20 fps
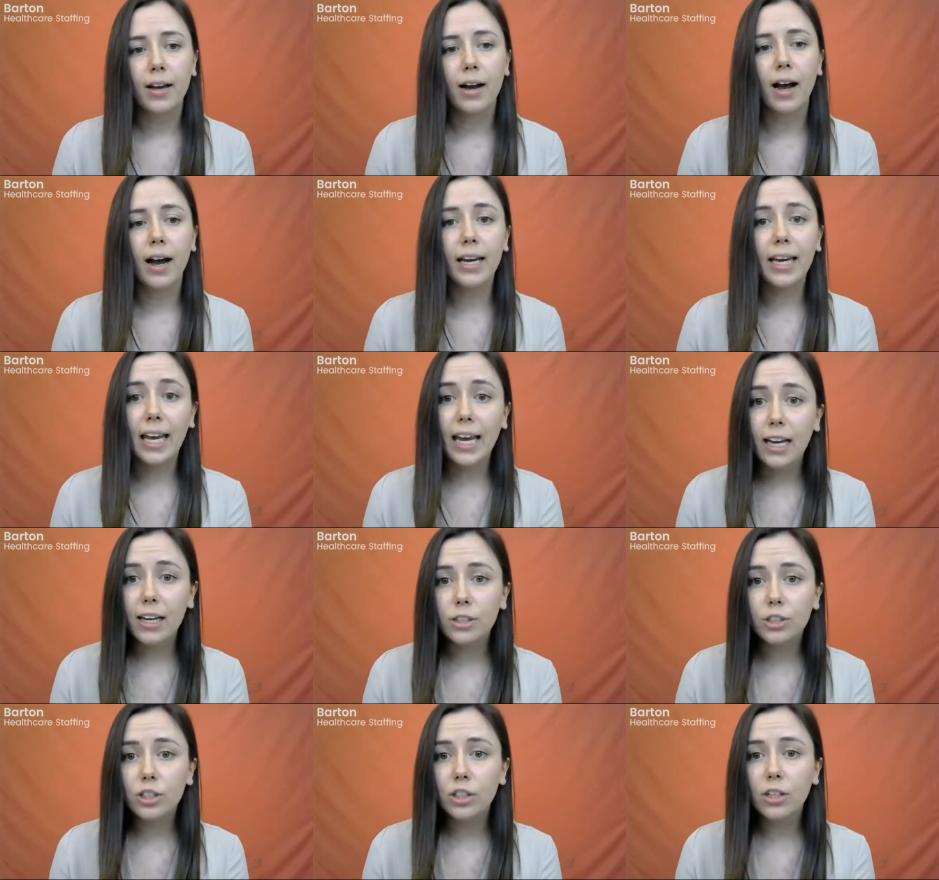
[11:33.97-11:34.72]

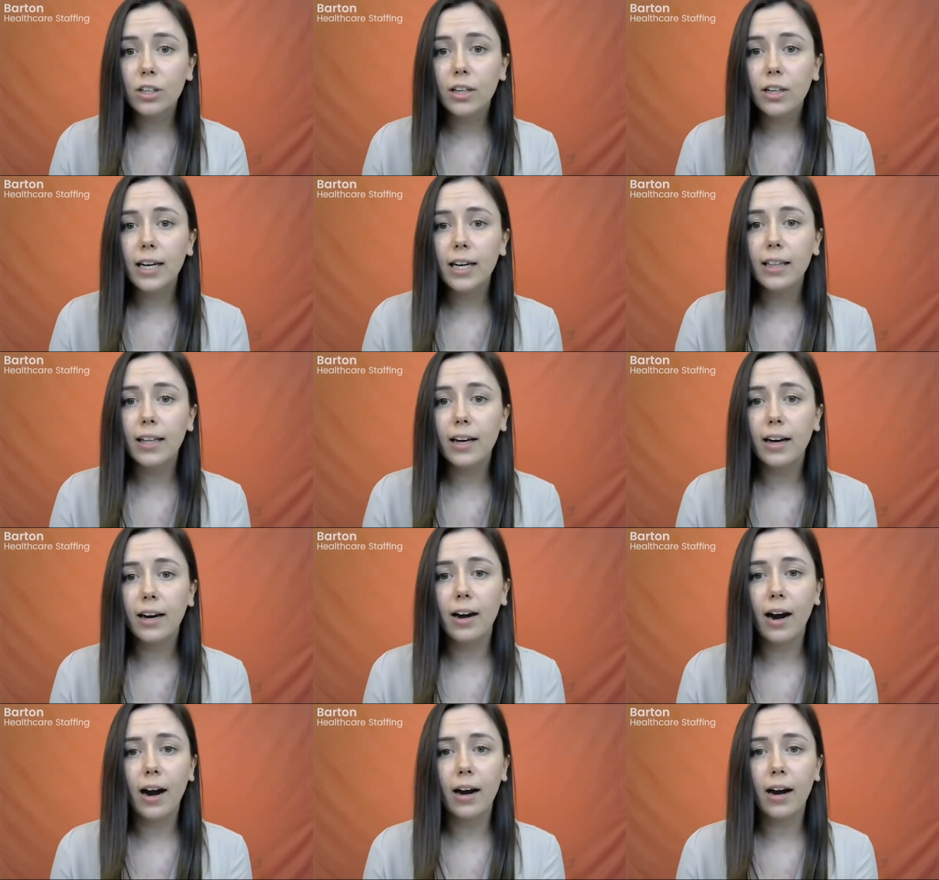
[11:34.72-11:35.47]
Occasionally,
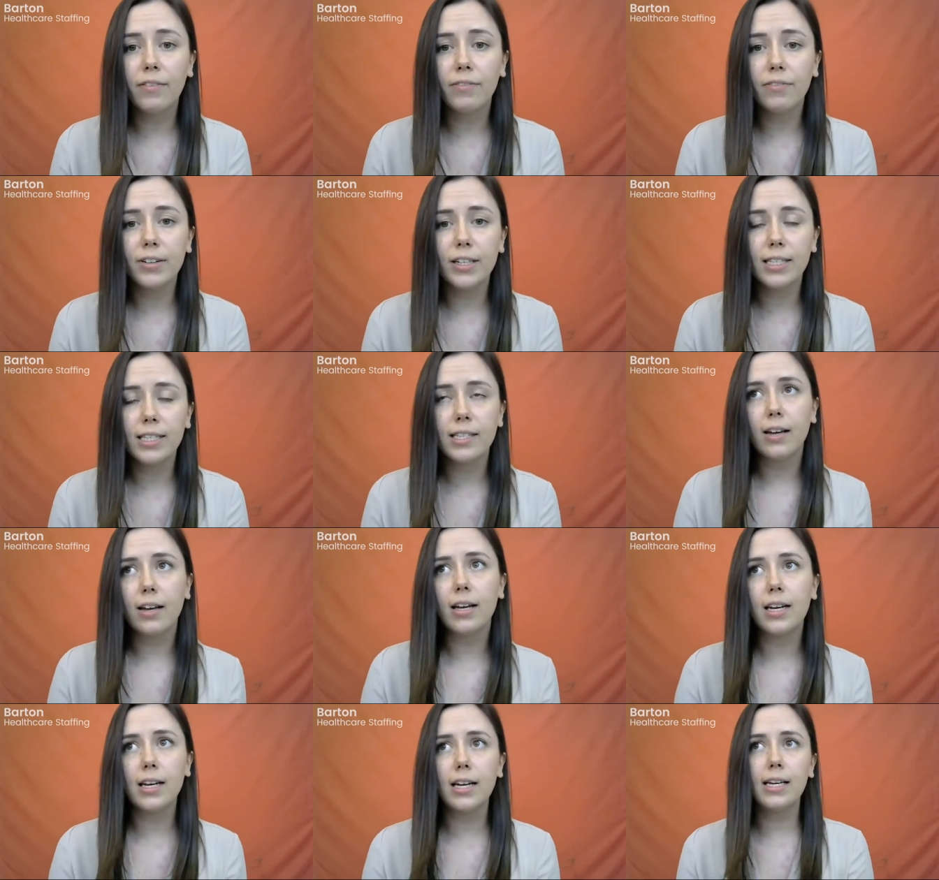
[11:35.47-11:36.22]
there are
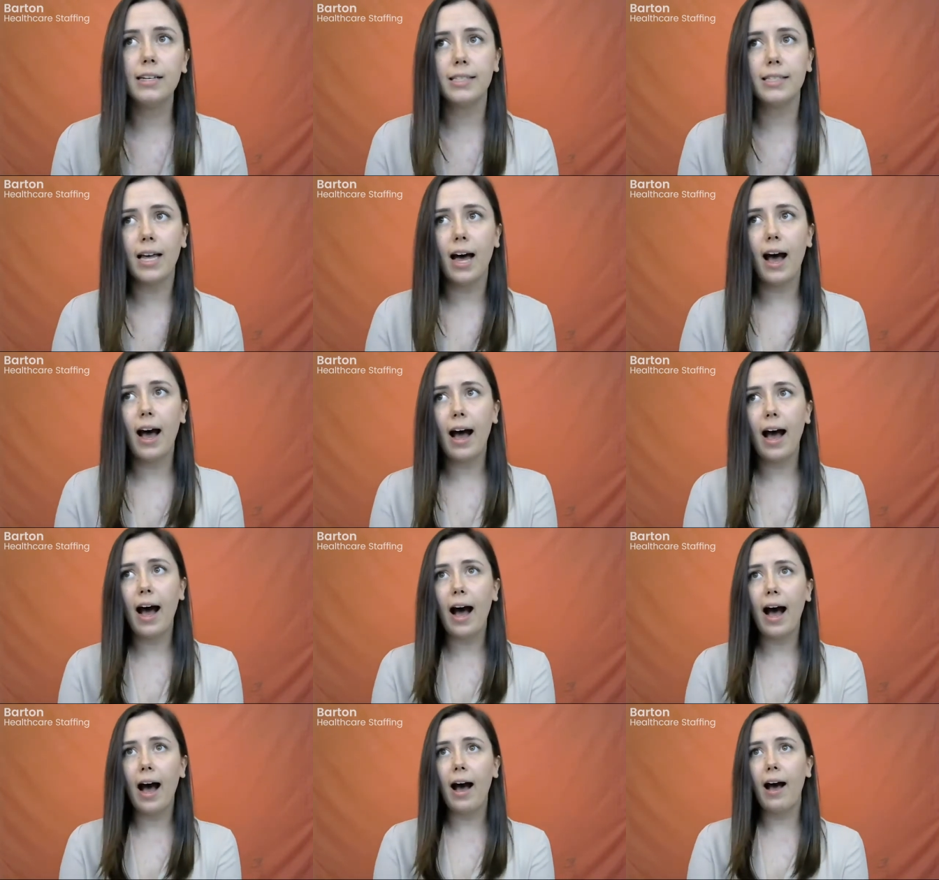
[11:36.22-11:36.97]
facilities that
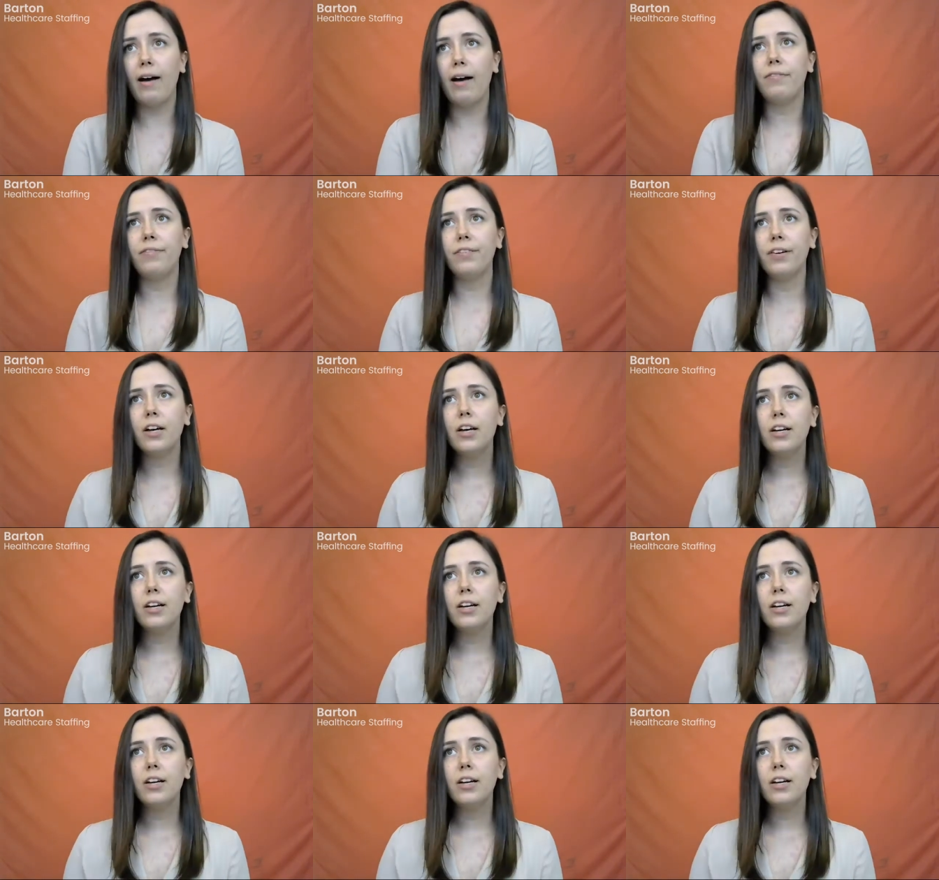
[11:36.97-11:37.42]
have